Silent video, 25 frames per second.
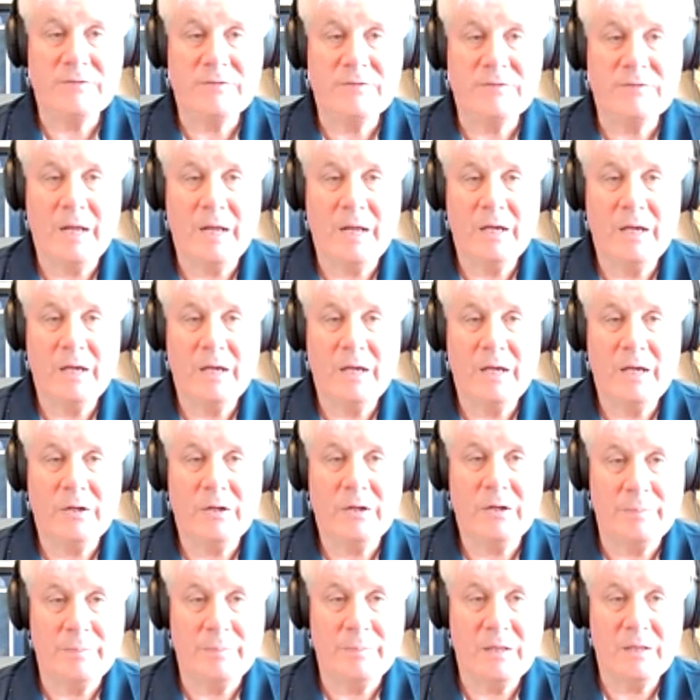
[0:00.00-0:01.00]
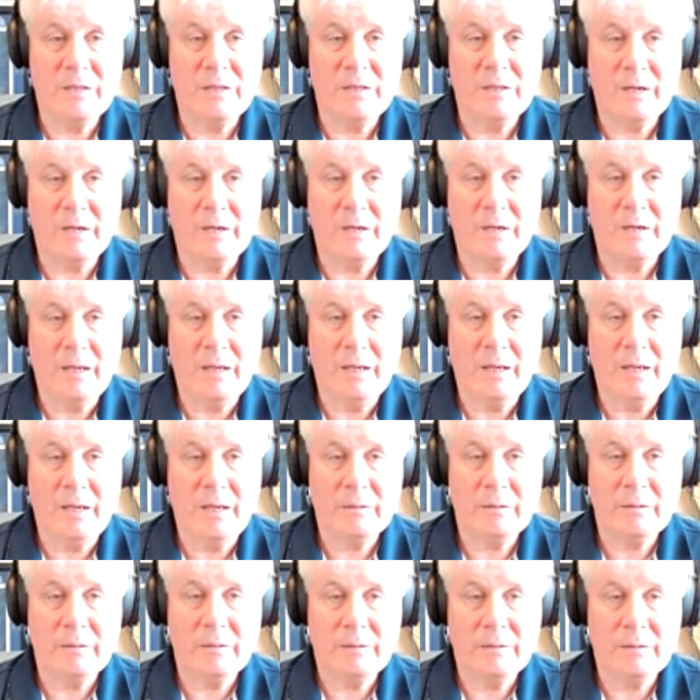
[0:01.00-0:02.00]
him, you know,
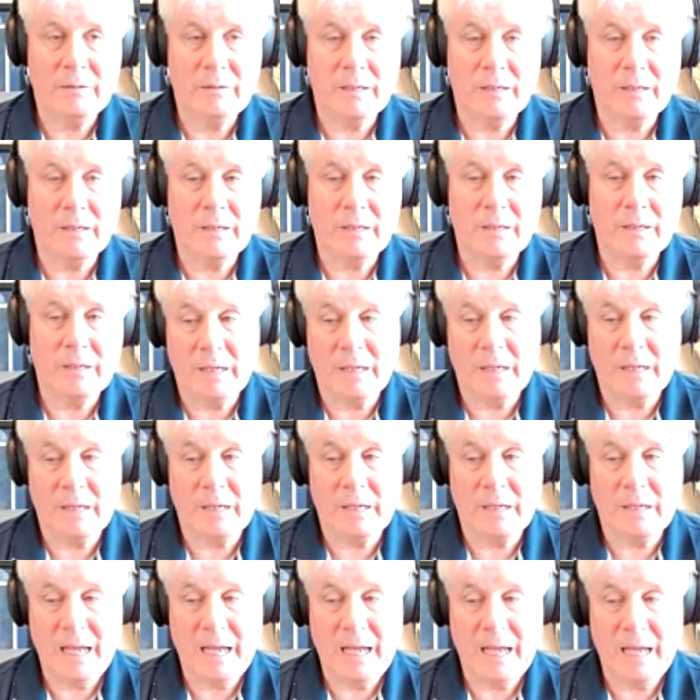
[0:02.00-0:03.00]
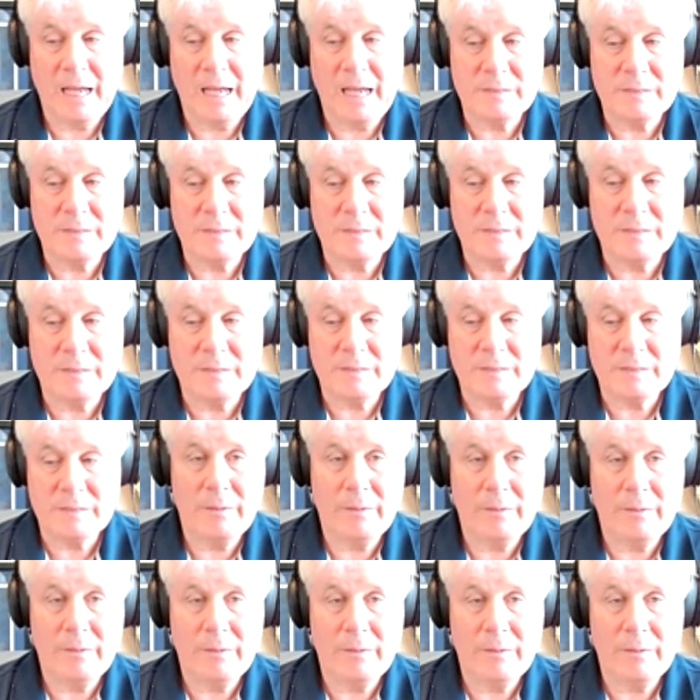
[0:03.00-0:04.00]
McDonald or McGuire
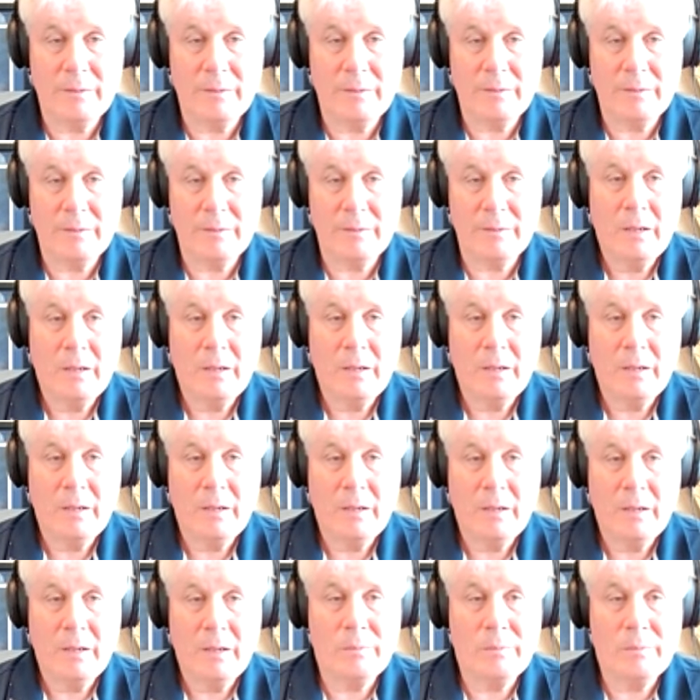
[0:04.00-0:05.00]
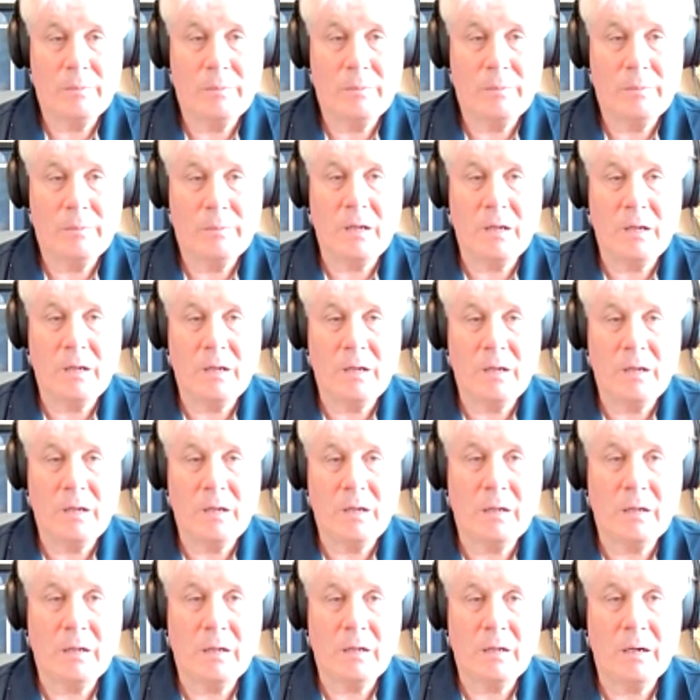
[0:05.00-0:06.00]
gets 38 kills. I mean, they
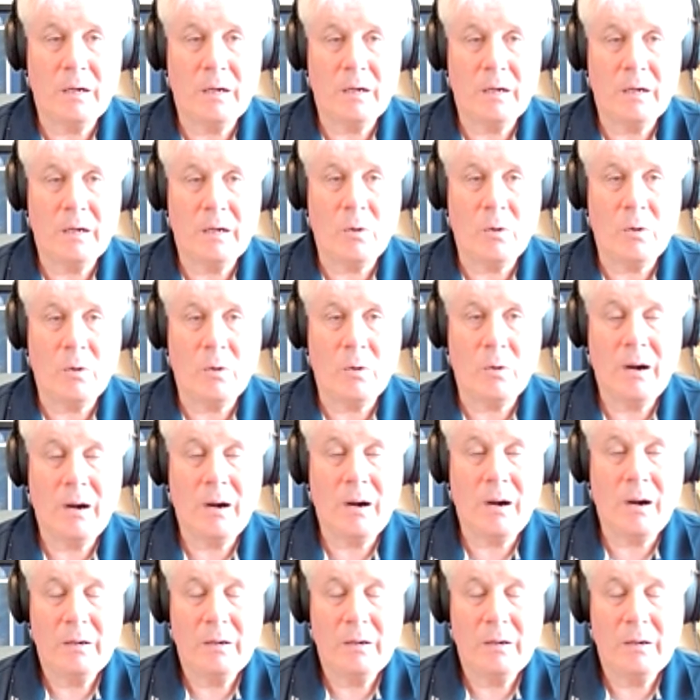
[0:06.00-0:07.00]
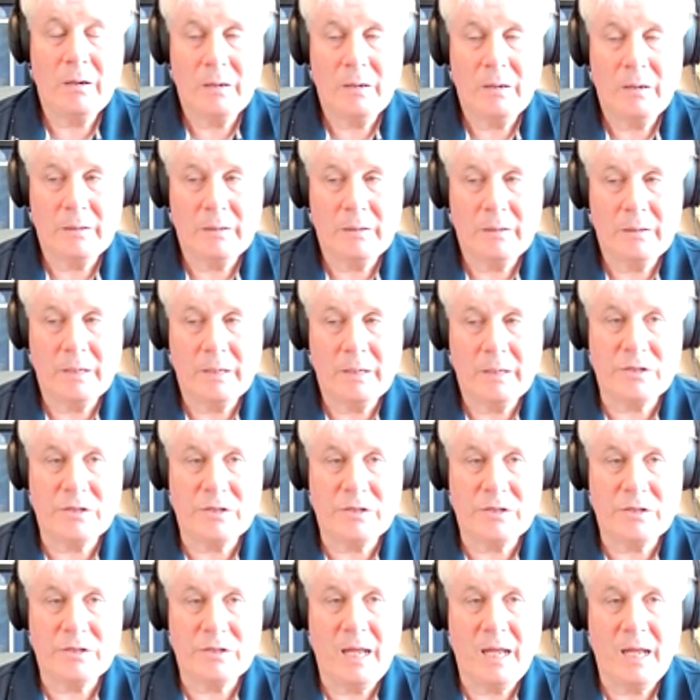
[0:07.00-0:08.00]
were racking up kills like crazy.
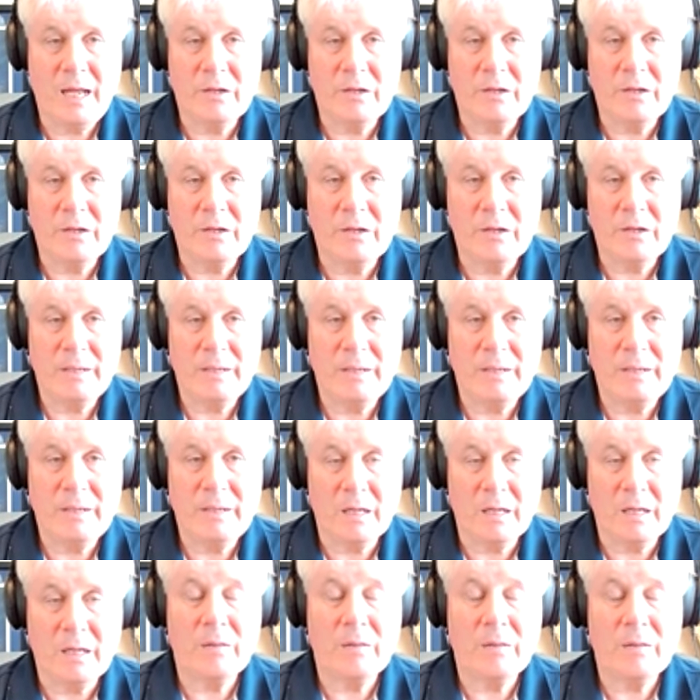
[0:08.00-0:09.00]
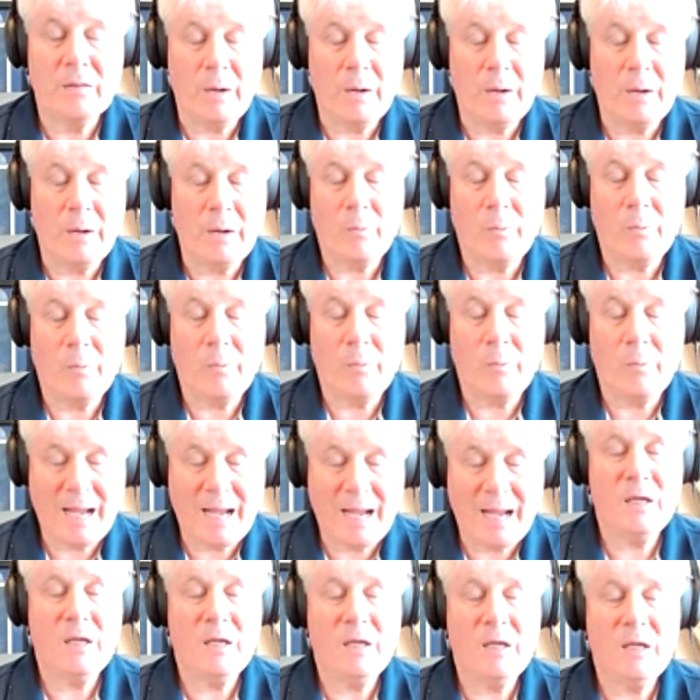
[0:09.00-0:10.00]
And of course, the
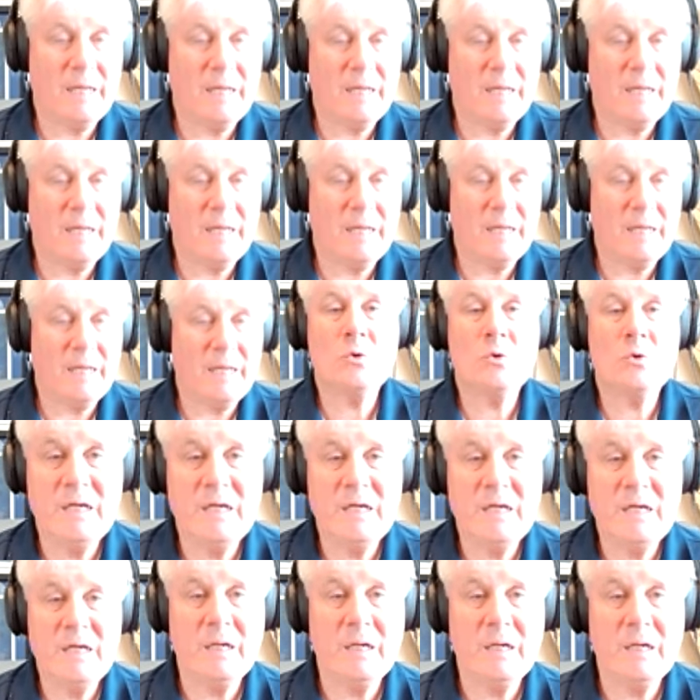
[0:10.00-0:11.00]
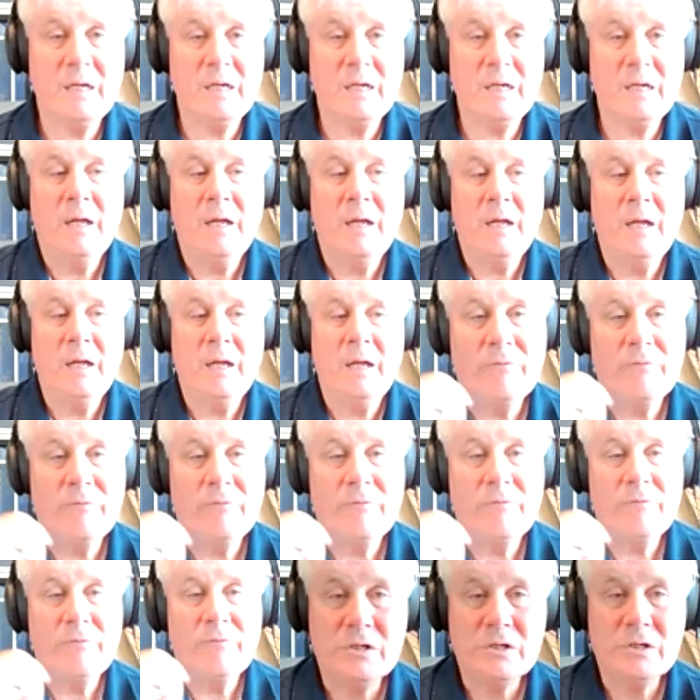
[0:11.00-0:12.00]
P-38 with external tanks
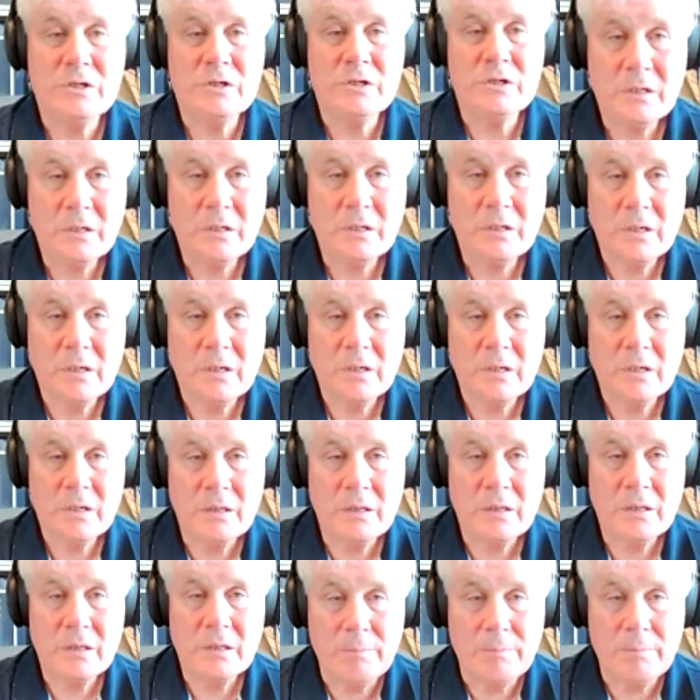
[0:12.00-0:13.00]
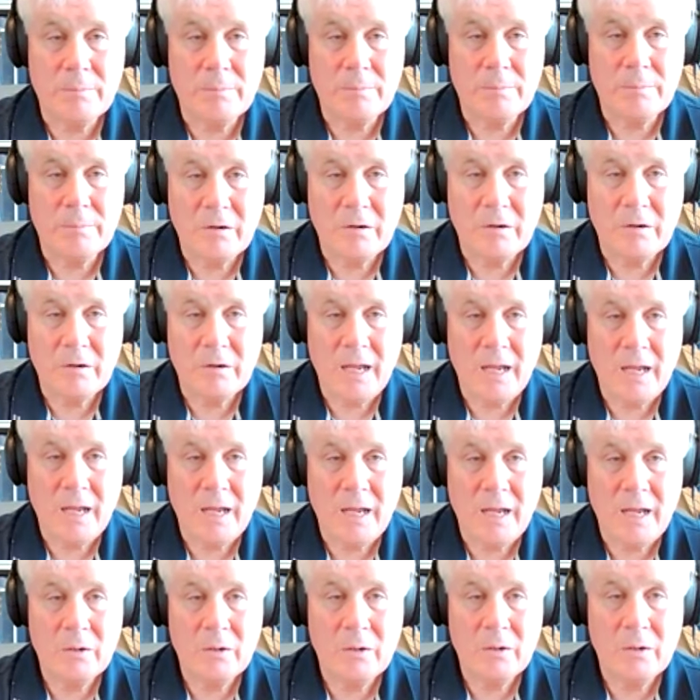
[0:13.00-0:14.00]
could stay up
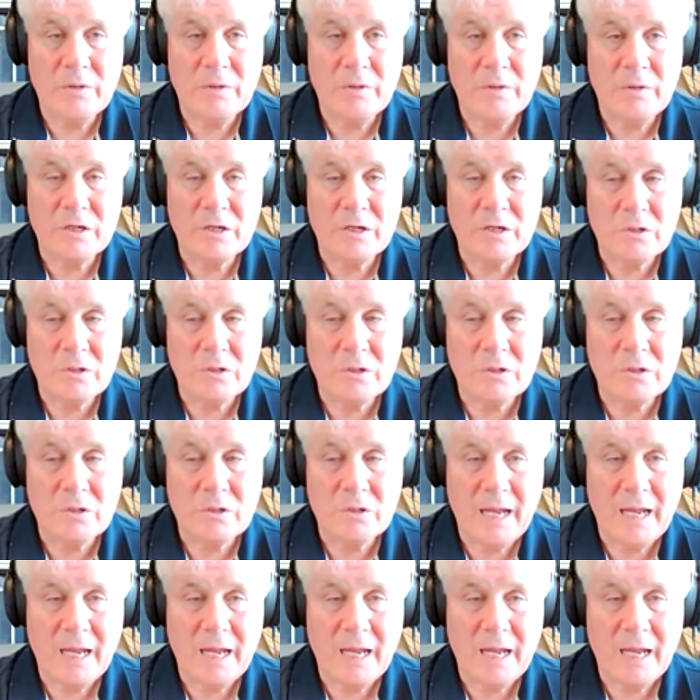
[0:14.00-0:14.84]
forever.